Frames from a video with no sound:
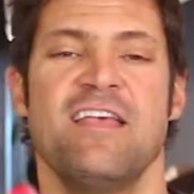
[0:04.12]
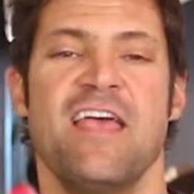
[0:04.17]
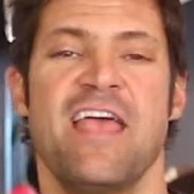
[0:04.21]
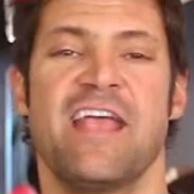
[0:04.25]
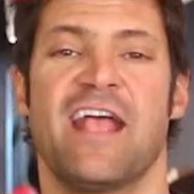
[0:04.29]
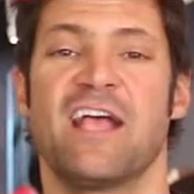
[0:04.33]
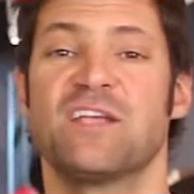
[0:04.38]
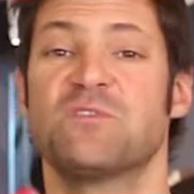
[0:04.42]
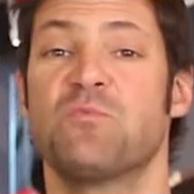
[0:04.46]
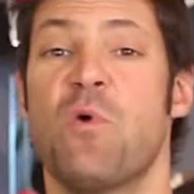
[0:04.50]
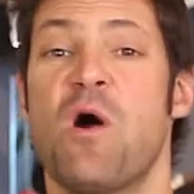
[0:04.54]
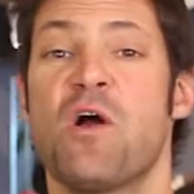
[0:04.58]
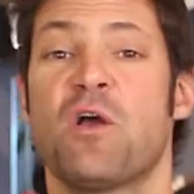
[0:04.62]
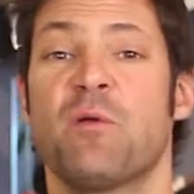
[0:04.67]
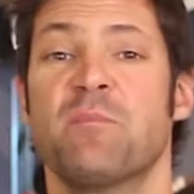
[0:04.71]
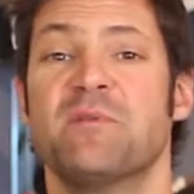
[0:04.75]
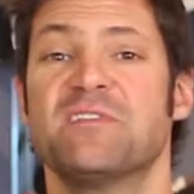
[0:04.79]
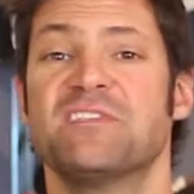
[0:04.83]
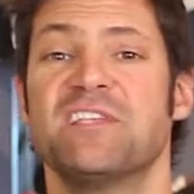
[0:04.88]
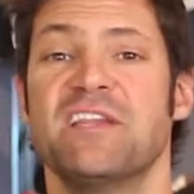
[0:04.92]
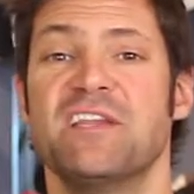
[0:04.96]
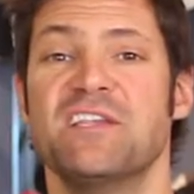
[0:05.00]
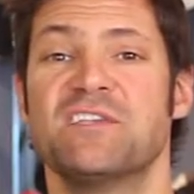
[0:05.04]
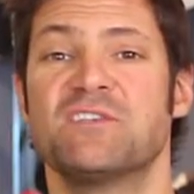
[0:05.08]
Hey guys, welcome
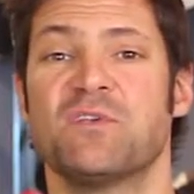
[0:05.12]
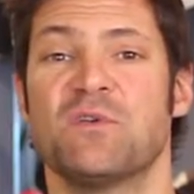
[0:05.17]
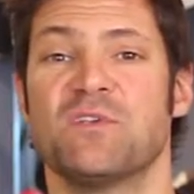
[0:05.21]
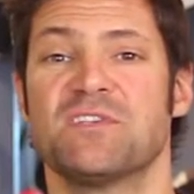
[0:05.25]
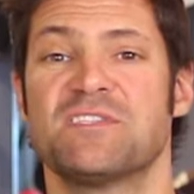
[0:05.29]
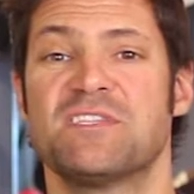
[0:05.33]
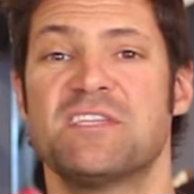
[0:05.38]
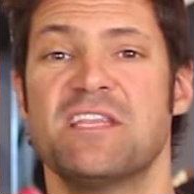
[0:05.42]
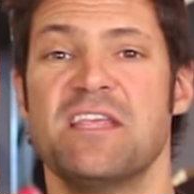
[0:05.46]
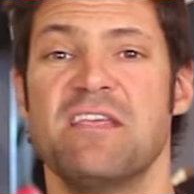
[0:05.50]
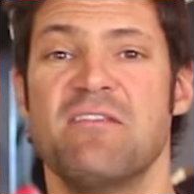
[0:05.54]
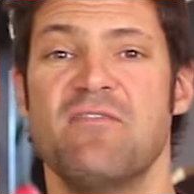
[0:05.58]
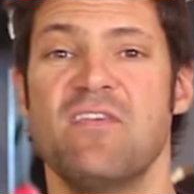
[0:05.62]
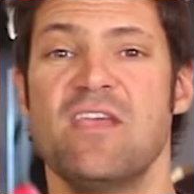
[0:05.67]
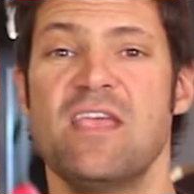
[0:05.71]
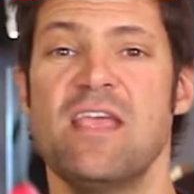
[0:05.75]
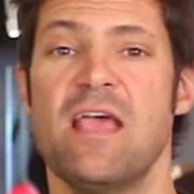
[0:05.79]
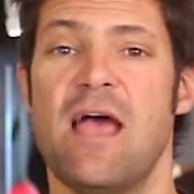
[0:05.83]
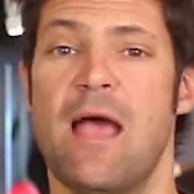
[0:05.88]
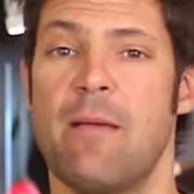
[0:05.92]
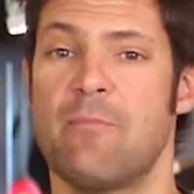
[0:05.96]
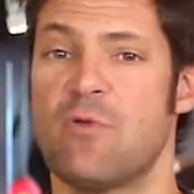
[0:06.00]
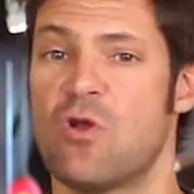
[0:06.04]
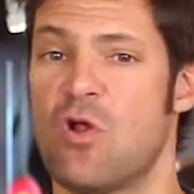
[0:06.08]
to City Souls
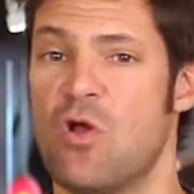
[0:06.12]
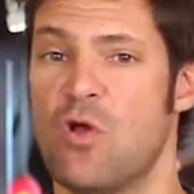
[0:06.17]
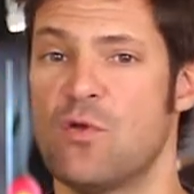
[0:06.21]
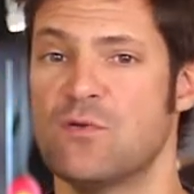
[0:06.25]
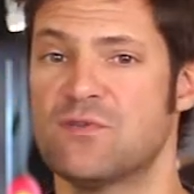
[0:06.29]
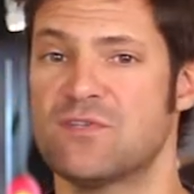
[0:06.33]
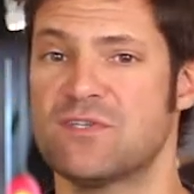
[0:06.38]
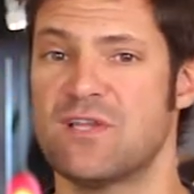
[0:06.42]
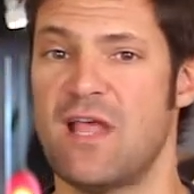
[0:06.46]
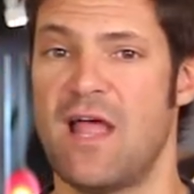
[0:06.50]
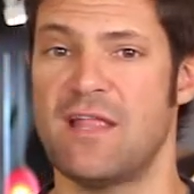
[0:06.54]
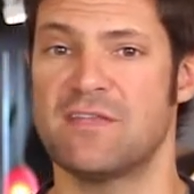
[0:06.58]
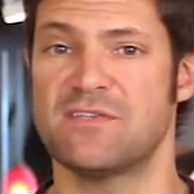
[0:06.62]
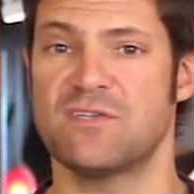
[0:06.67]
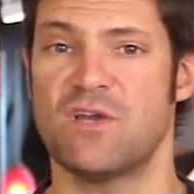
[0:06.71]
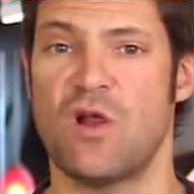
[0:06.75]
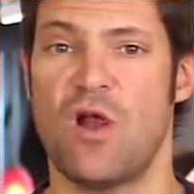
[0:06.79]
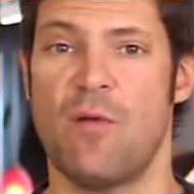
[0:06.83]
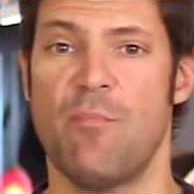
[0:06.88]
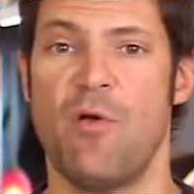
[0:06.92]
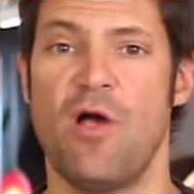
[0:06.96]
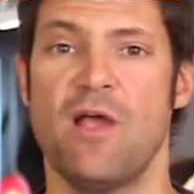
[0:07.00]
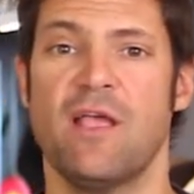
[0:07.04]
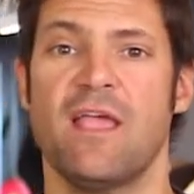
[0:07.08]
TV. I'm your host, Scott
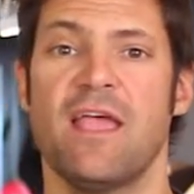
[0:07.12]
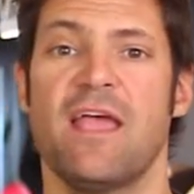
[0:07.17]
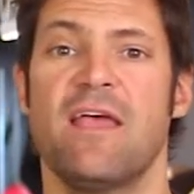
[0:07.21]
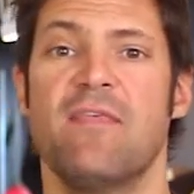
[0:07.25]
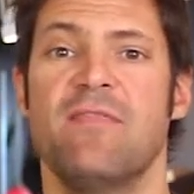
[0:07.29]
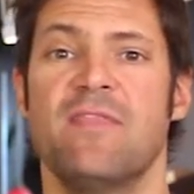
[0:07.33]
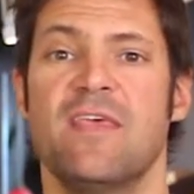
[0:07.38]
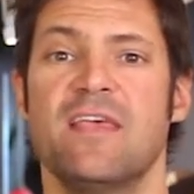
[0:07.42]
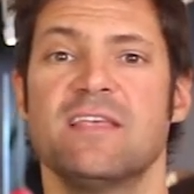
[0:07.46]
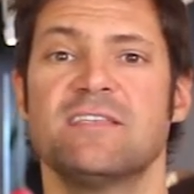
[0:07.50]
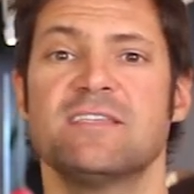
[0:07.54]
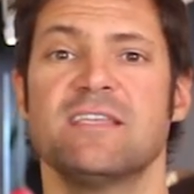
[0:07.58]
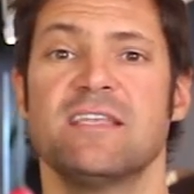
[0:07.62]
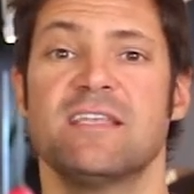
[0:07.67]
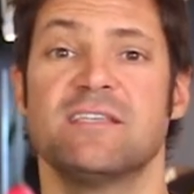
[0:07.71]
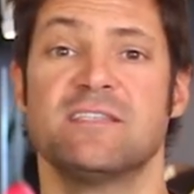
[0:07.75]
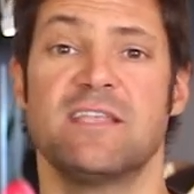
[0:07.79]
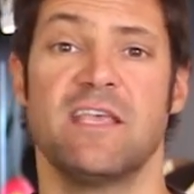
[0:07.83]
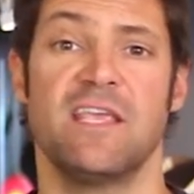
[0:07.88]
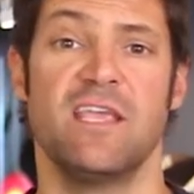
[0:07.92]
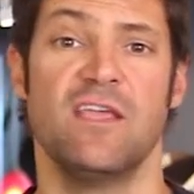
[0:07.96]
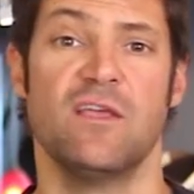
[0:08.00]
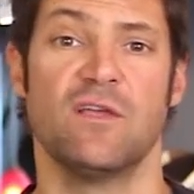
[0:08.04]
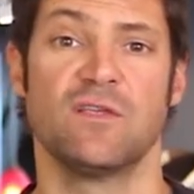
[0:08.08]
Starbuck, and this is
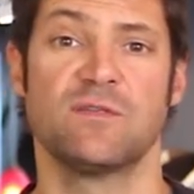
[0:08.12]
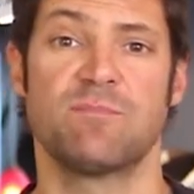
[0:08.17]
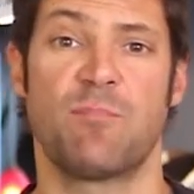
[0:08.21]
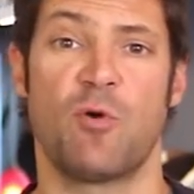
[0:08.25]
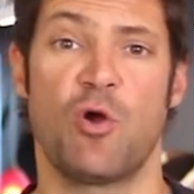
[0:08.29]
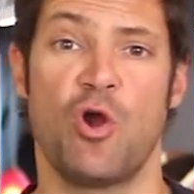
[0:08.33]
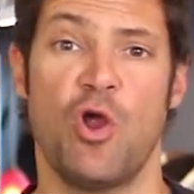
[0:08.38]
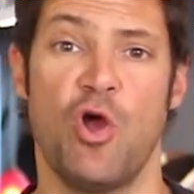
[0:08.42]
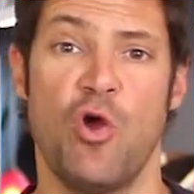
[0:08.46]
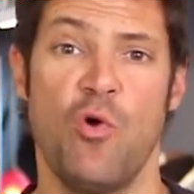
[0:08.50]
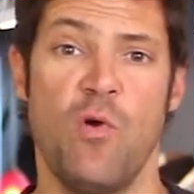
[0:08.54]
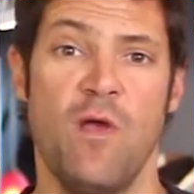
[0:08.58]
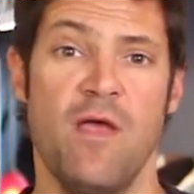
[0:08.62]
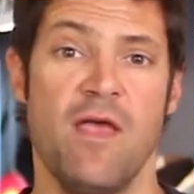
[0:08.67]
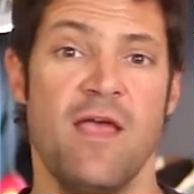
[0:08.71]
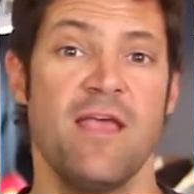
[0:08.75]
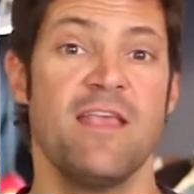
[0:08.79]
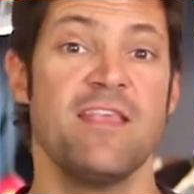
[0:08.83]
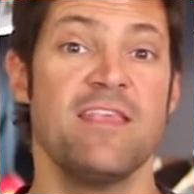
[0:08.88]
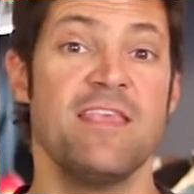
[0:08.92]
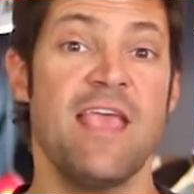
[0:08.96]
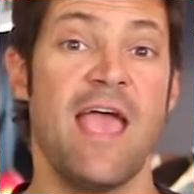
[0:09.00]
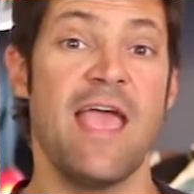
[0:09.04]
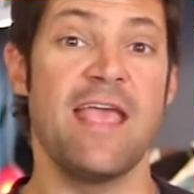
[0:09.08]
the Hillsboro
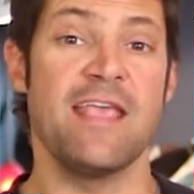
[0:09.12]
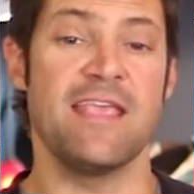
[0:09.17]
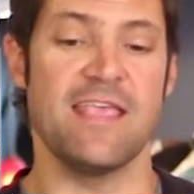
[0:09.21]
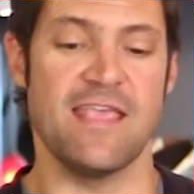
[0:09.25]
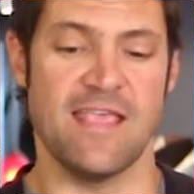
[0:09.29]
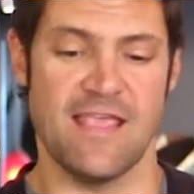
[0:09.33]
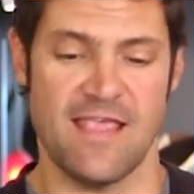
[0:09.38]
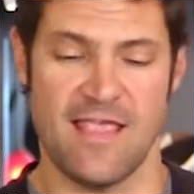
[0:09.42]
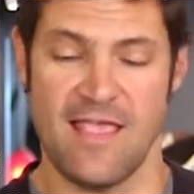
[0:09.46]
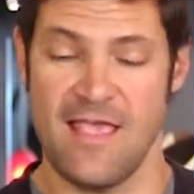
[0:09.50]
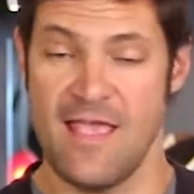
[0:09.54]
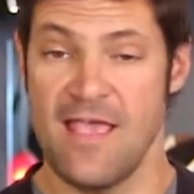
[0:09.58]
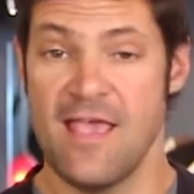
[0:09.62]
Yankee.